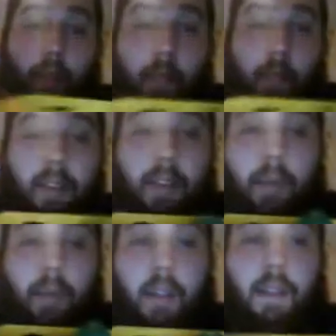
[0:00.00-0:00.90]
seen one of these,
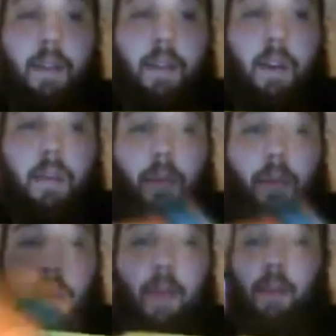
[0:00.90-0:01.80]
never heard about one
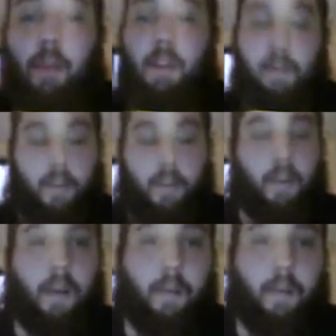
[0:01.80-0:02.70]
of these before, and I was
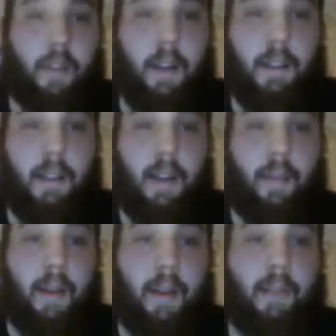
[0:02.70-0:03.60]
really excited when I
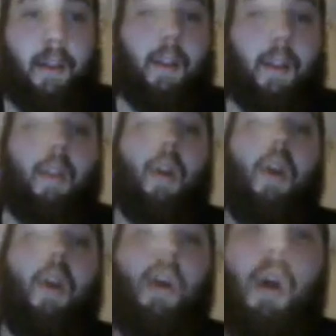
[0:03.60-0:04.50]
saw it.
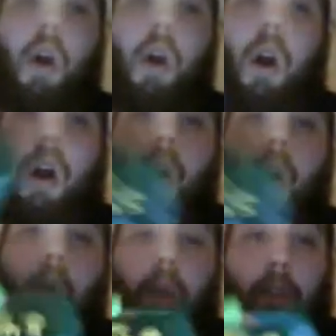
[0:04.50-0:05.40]
Went on
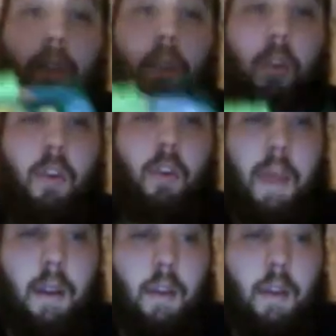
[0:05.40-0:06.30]
YouTube and Nerf
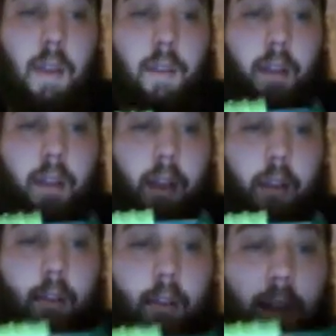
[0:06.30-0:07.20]
Haven and couldn't
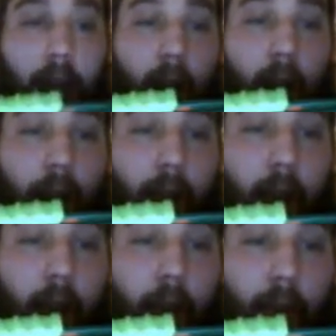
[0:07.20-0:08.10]
find anything out
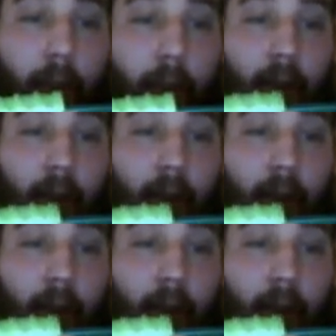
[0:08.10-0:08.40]
about it,